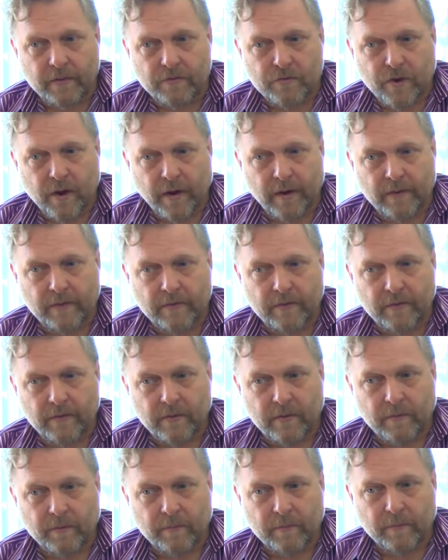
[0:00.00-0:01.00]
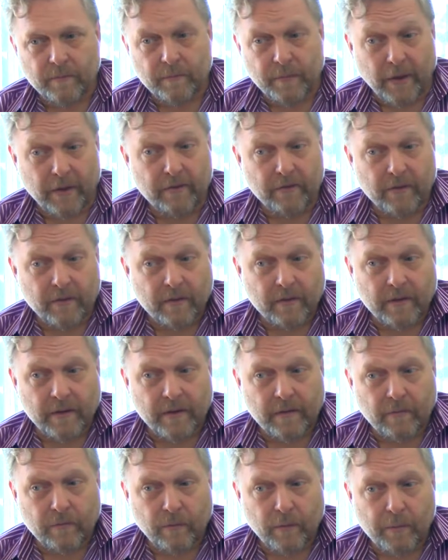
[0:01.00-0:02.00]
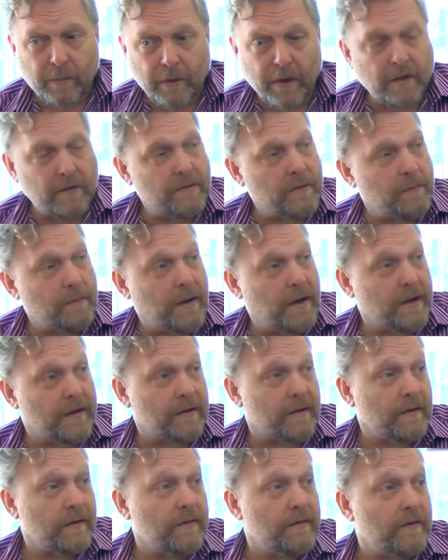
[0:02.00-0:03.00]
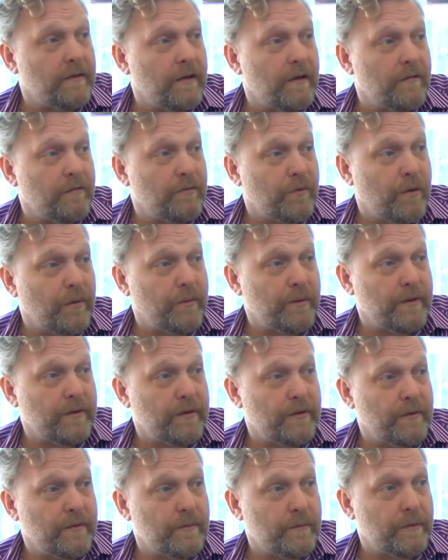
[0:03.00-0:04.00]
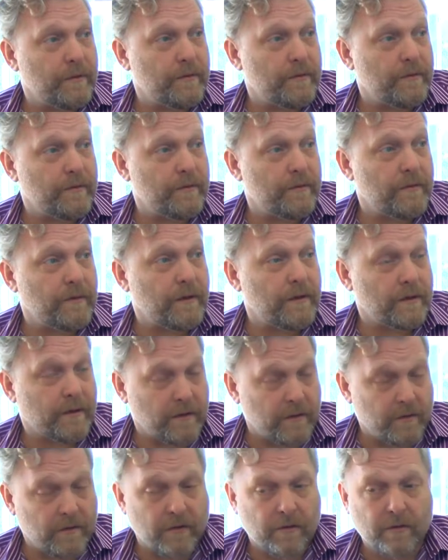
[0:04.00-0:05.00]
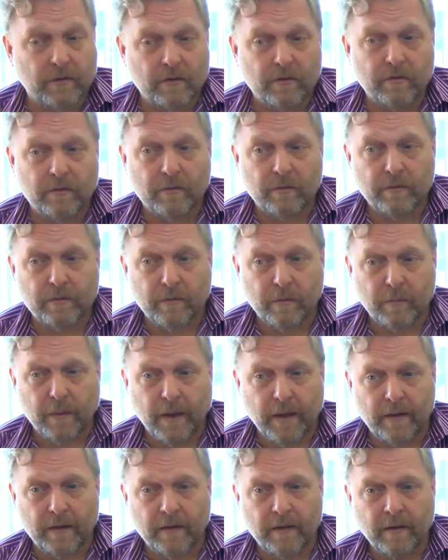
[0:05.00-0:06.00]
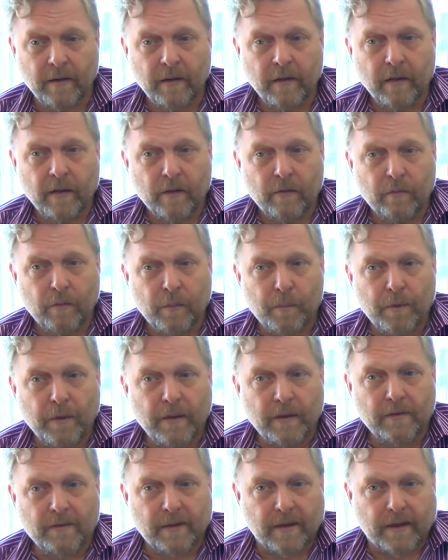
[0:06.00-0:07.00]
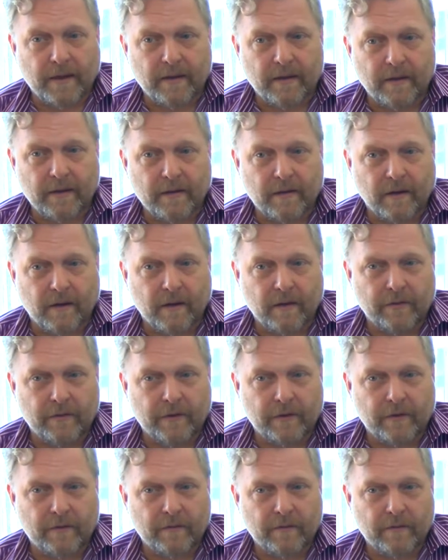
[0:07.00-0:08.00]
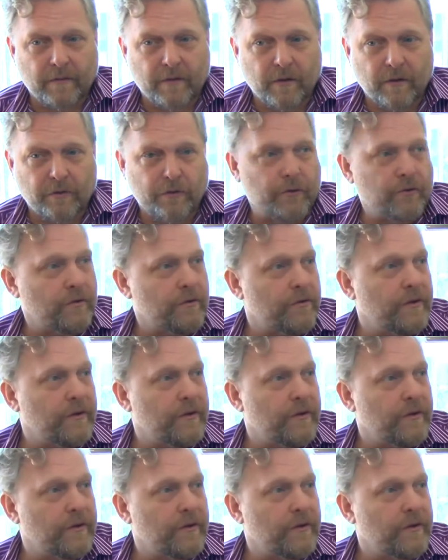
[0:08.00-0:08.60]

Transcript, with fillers: trying to basically repeat the model of what we did with and continue to do with Tibetan, repeat that in other cultural